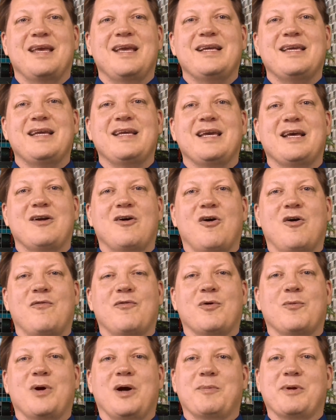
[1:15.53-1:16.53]
It can get
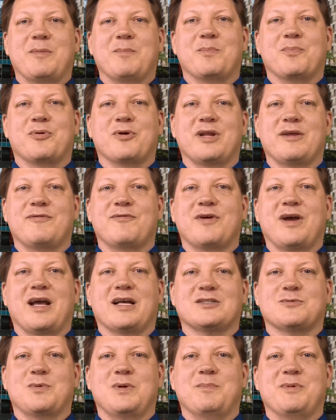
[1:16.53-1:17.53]
overwhelming pretty
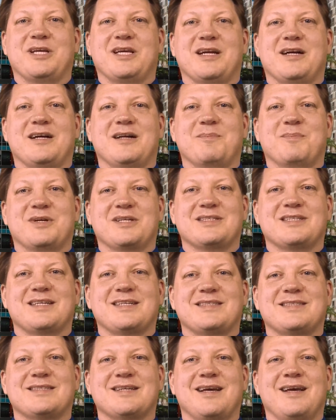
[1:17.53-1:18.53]
fast when beginning a
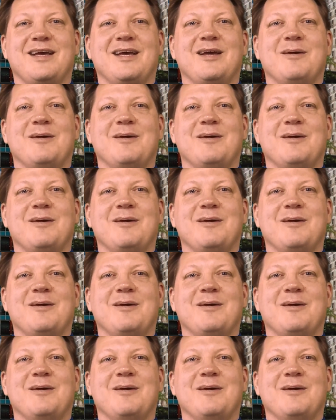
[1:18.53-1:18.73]
business